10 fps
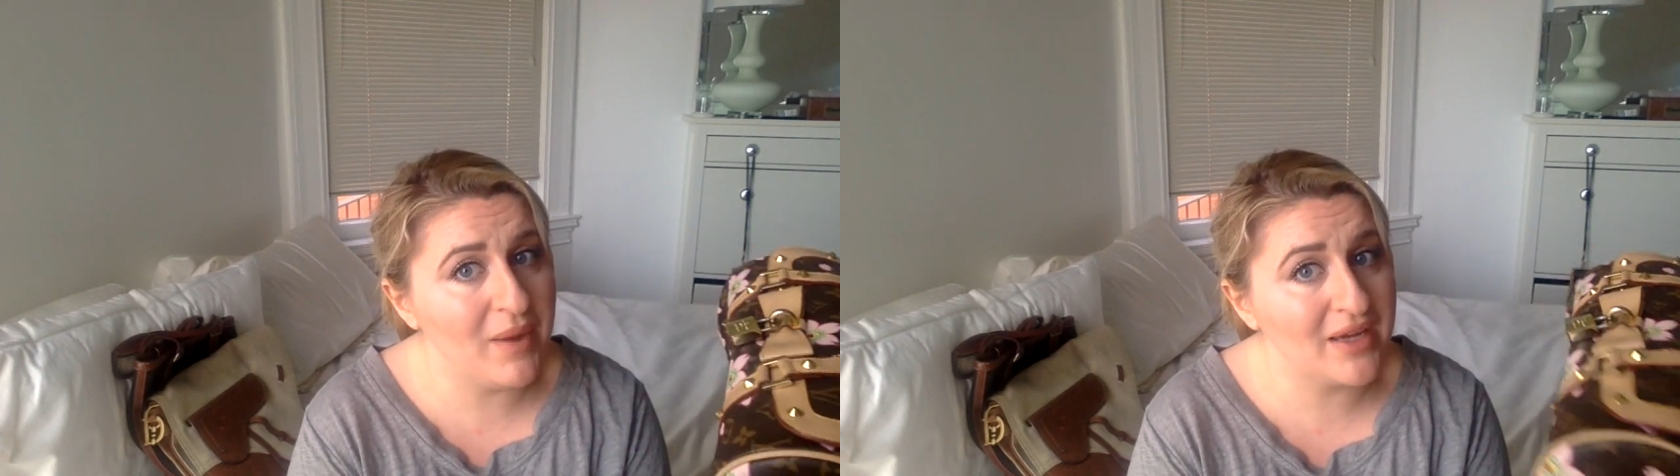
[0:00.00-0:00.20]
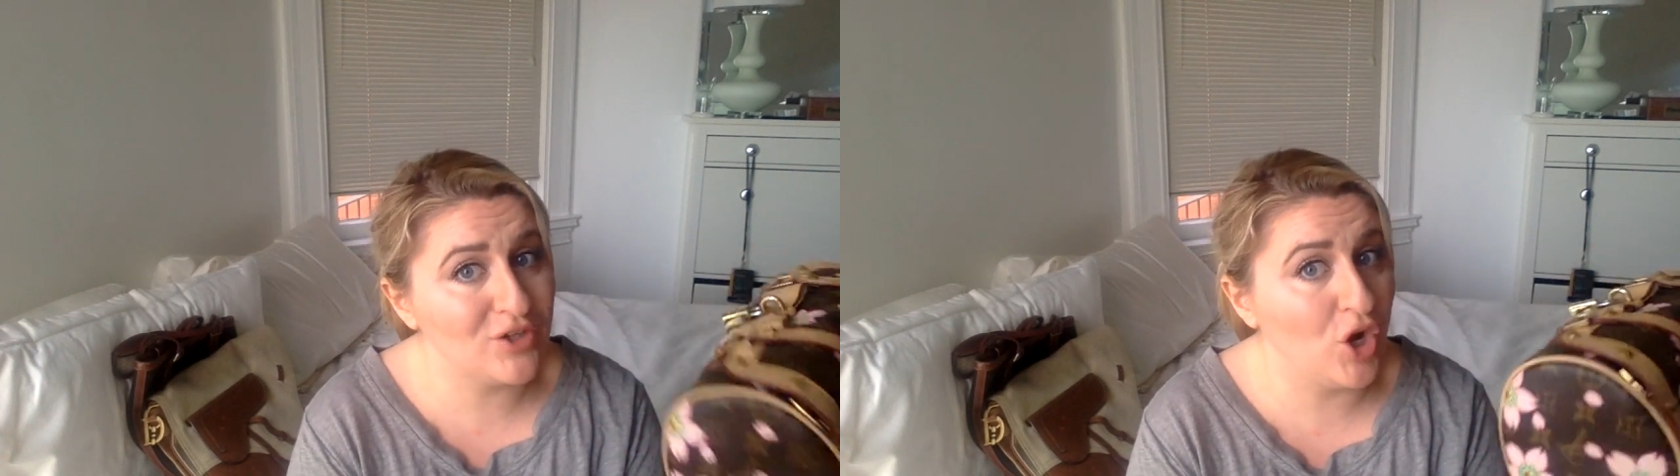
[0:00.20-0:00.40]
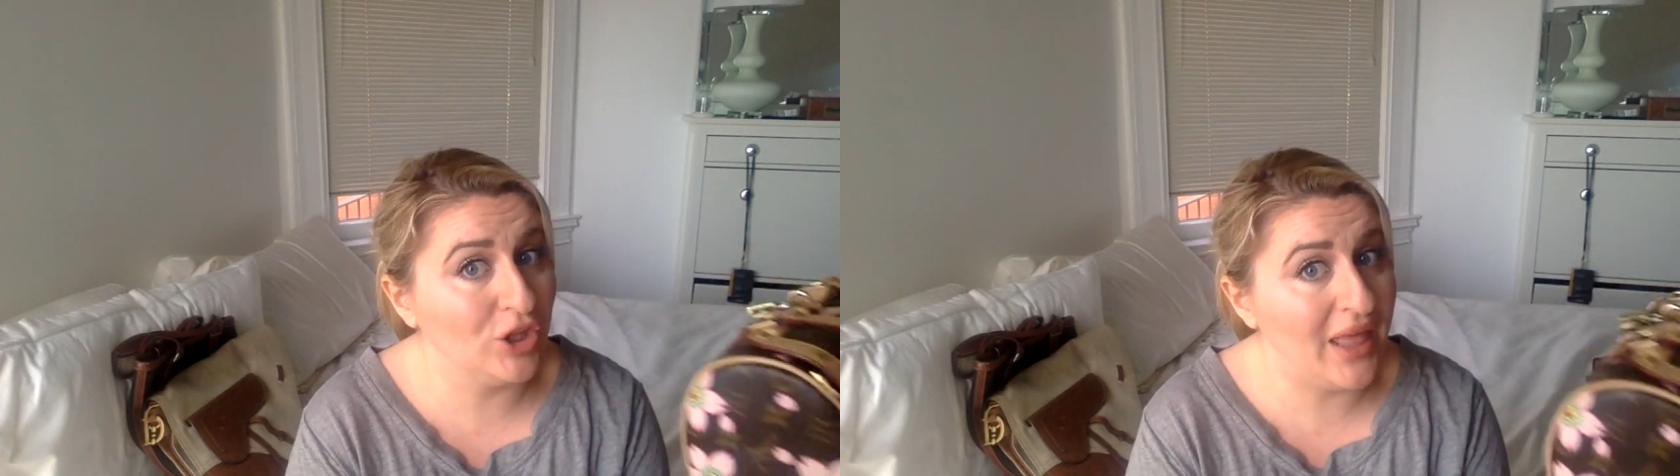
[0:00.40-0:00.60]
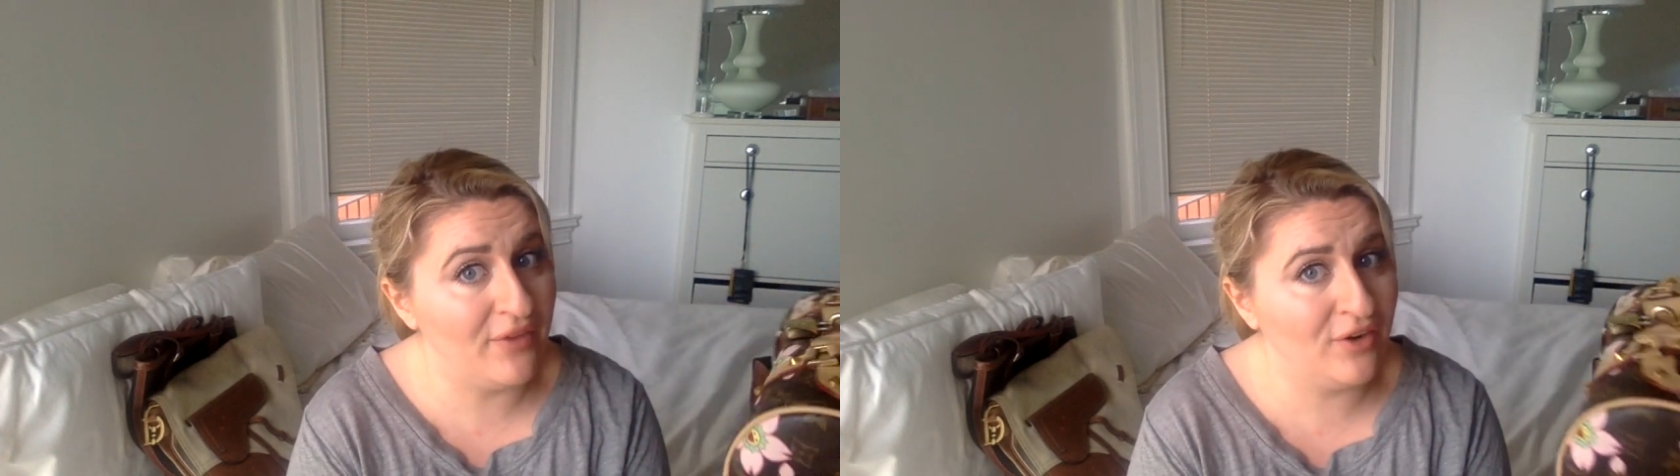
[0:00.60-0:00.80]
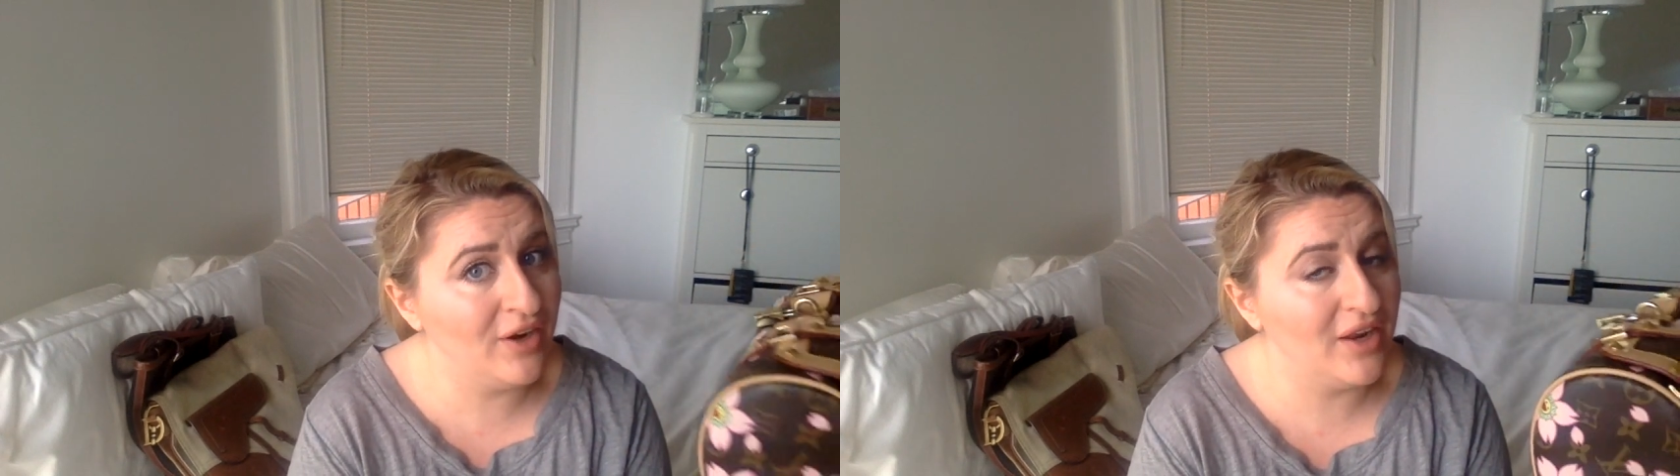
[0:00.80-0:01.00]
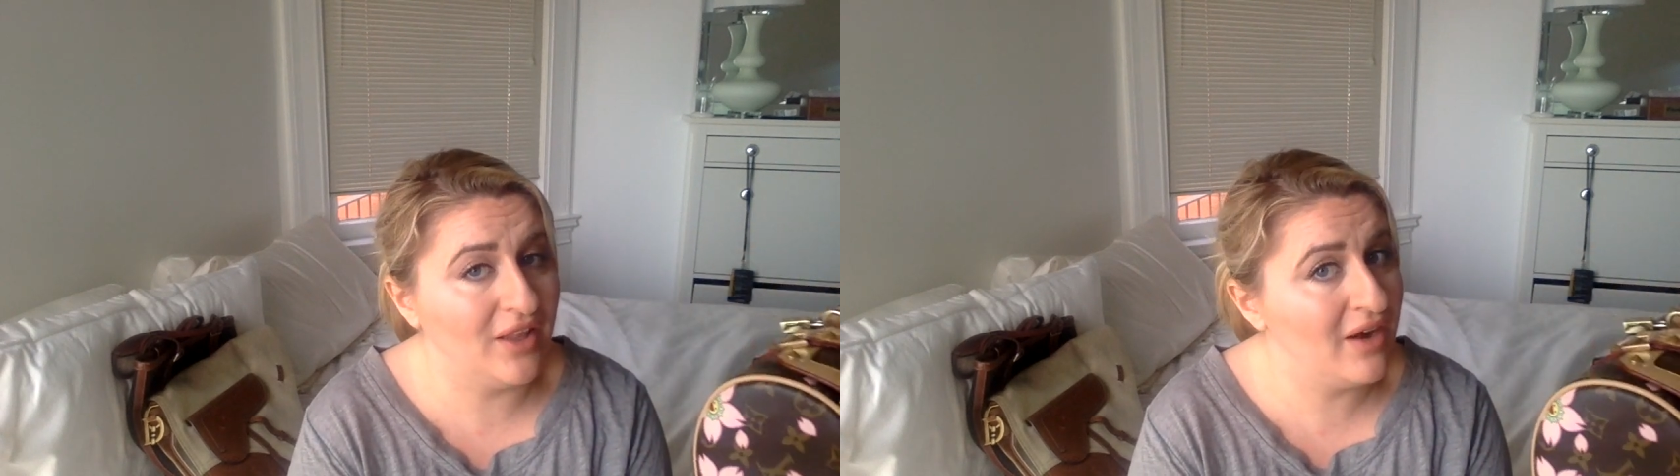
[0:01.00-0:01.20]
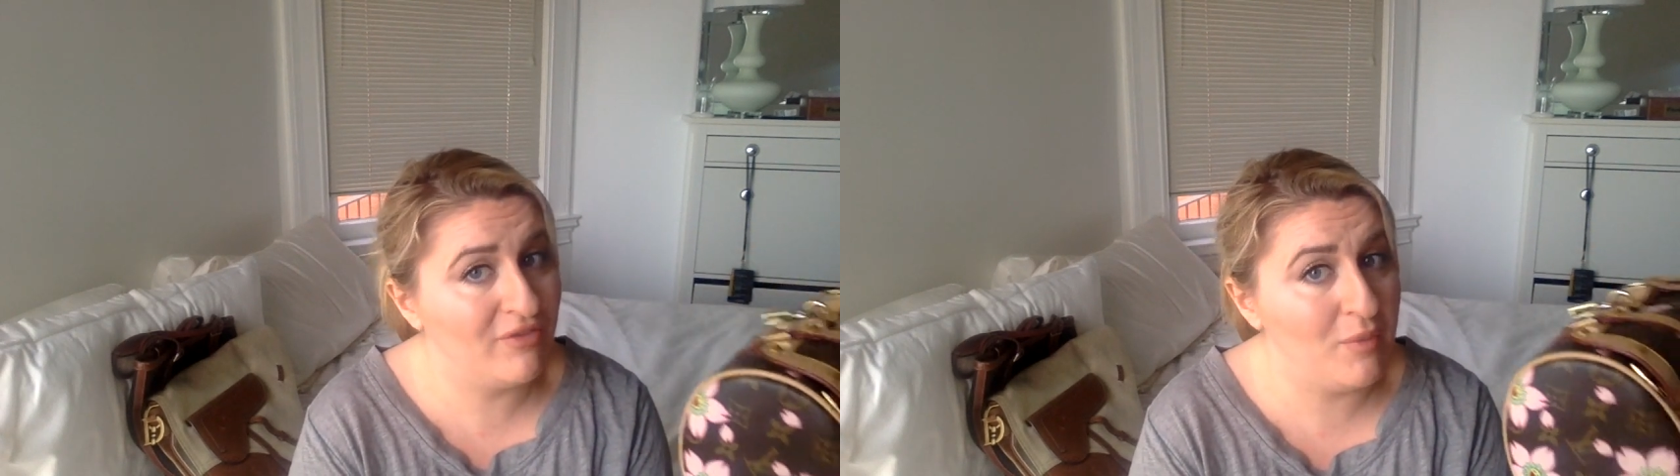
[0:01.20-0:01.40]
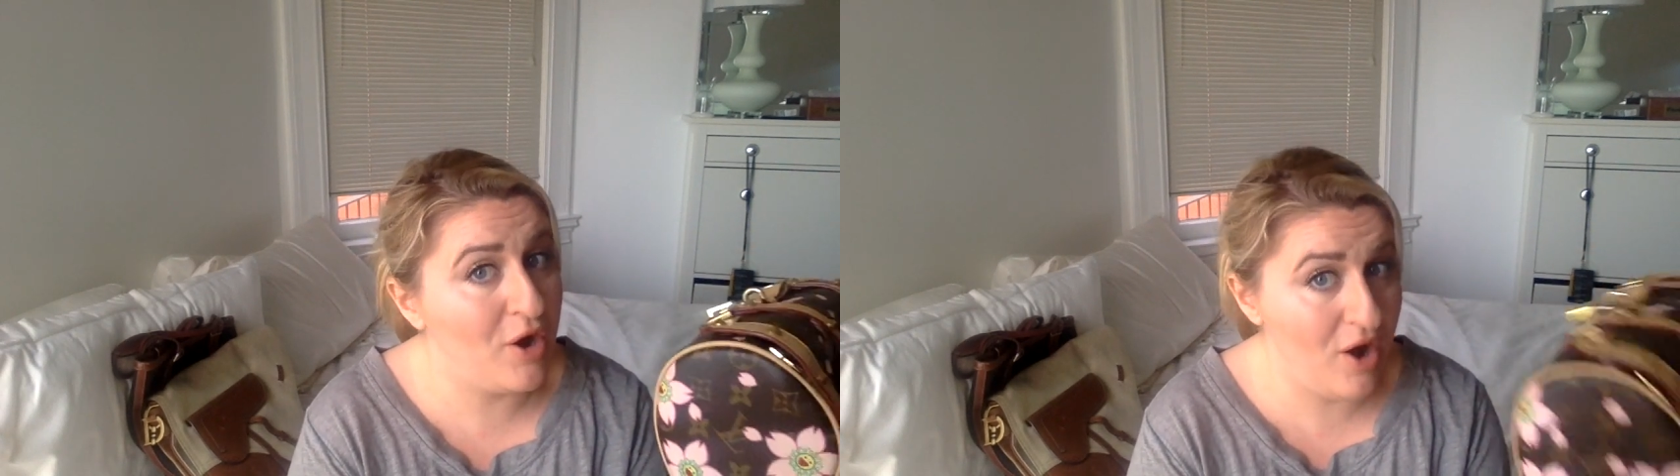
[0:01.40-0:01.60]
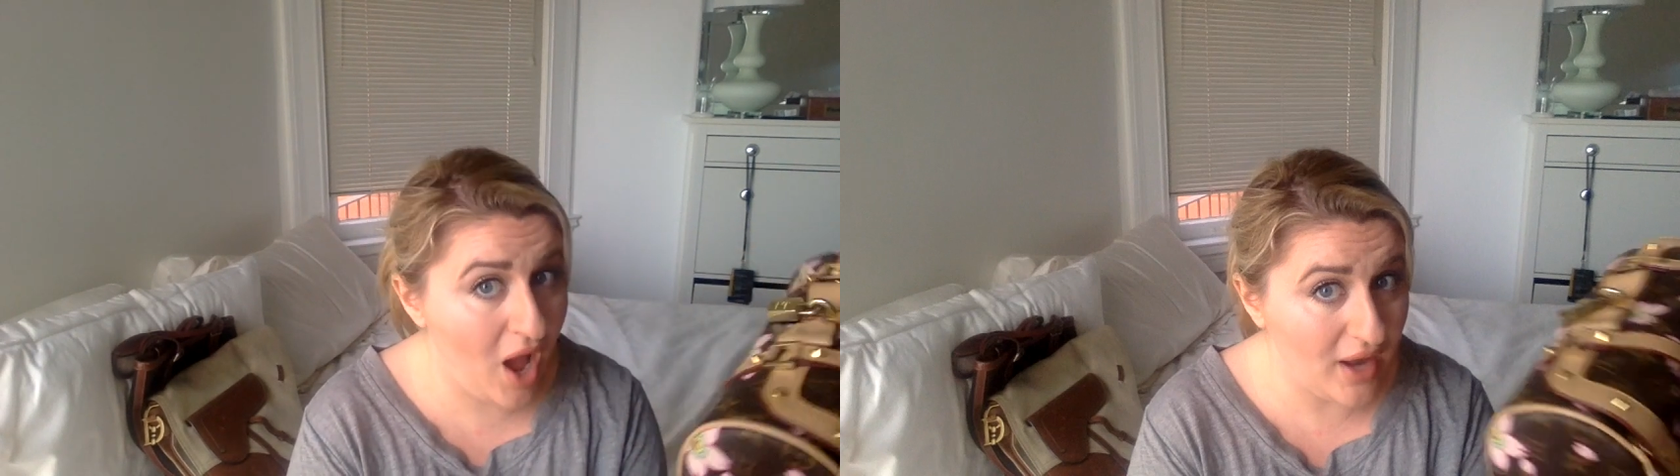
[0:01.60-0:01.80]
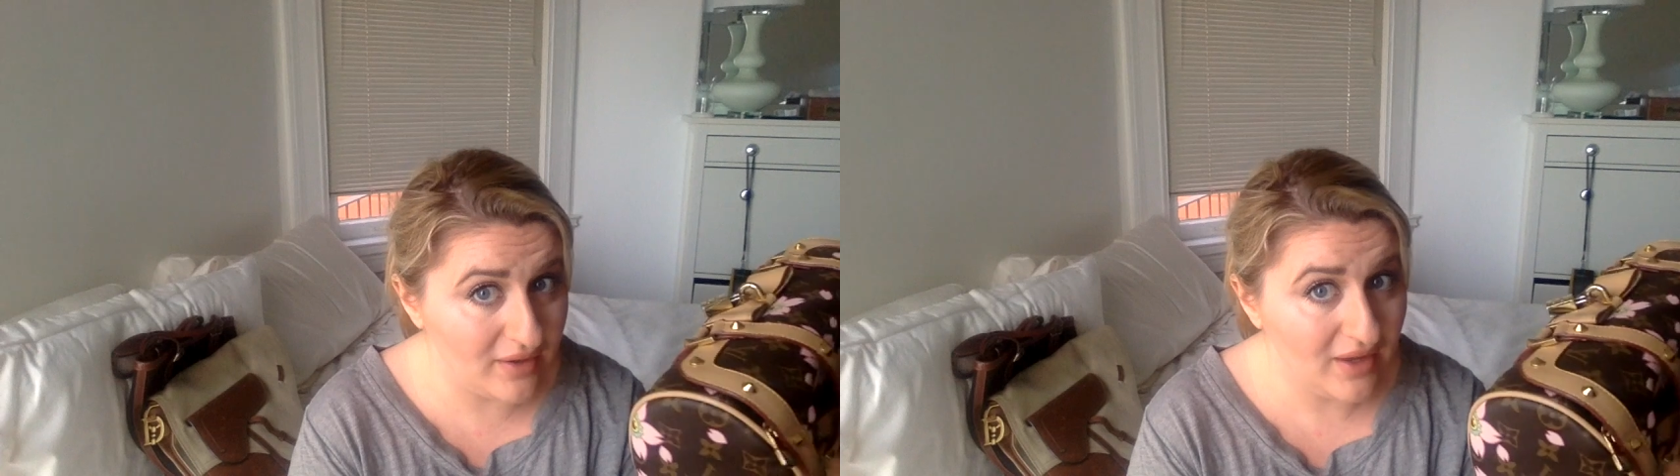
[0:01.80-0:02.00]
bags are all leather, and a lot of them are
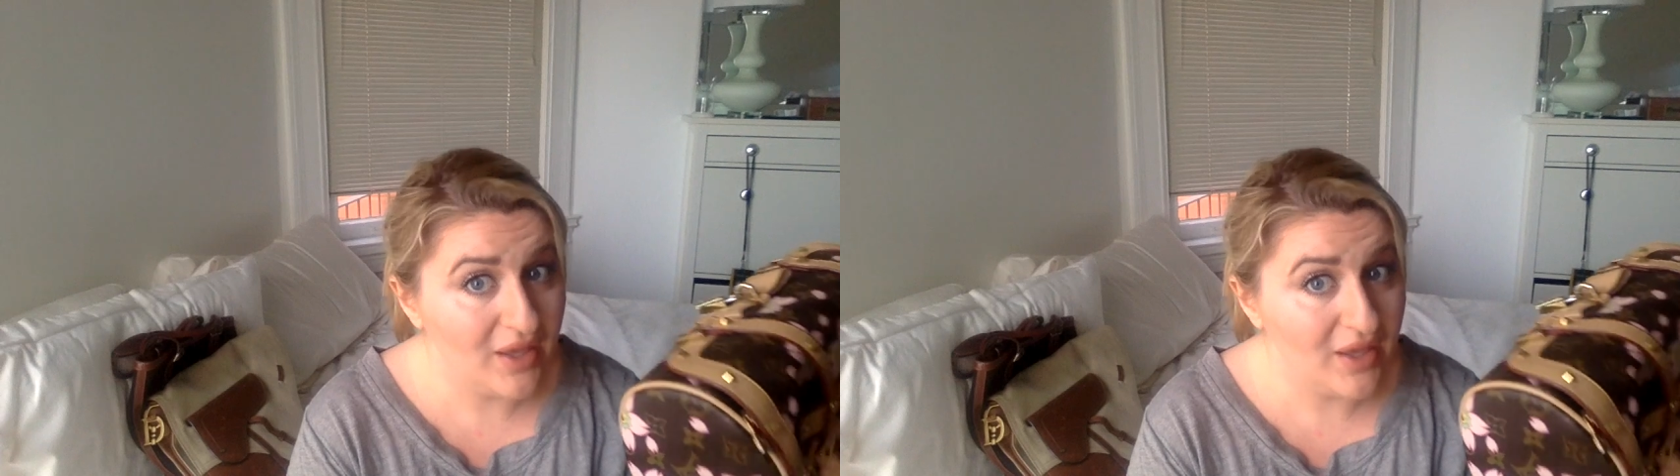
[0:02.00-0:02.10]
not.